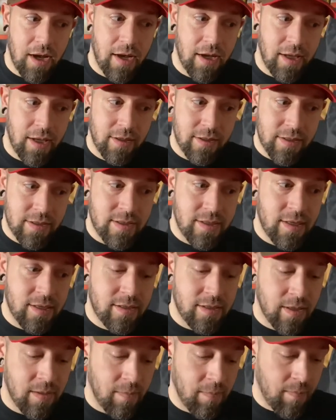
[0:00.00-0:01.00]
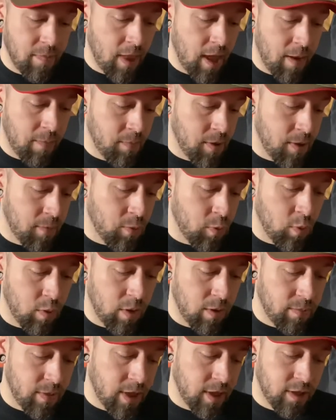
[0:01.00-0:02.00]
in the system, and people
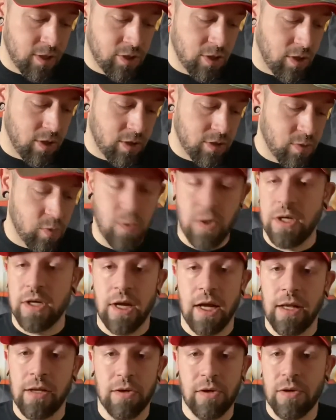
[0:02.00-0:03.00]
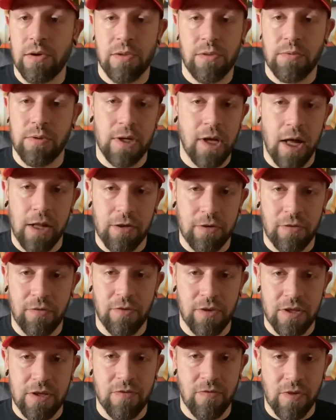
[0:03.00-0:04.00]
were being charged $1 or $3
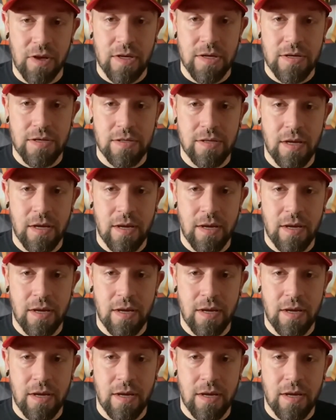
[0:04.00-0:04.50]
for these figures.